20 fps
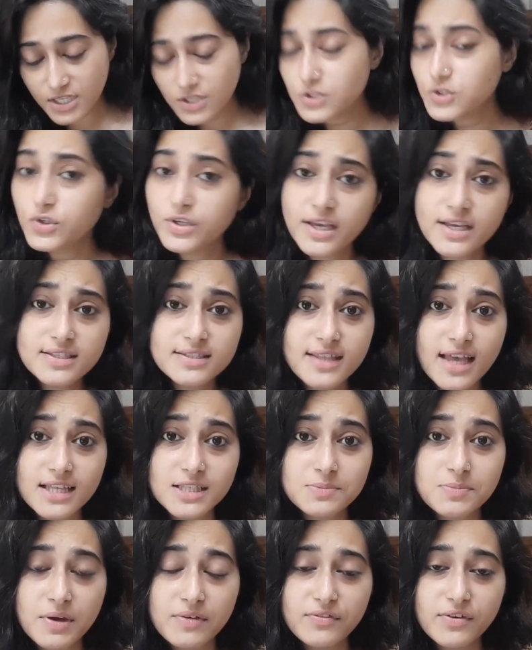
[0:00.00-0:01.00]
so yes
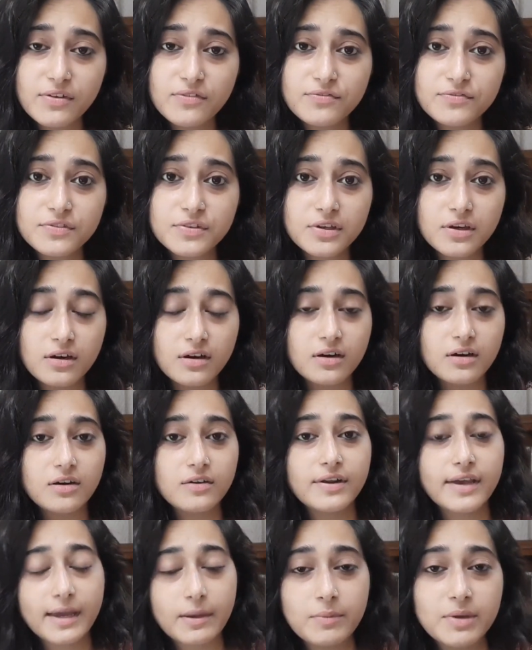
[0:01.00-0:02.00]
that's my fifth uh,
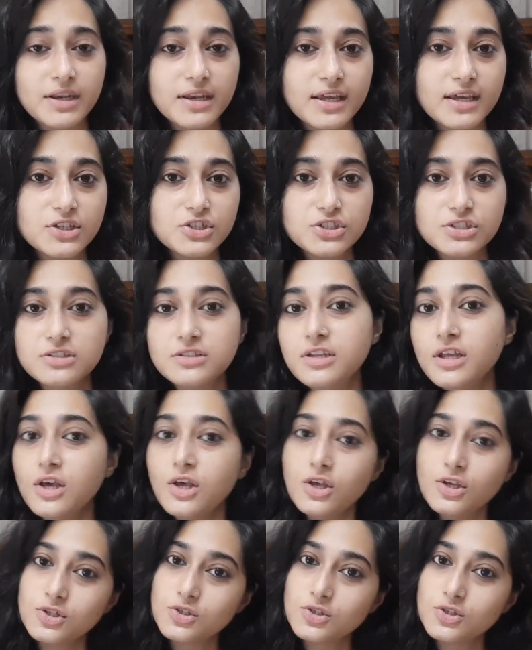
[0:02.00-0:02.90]
recommendation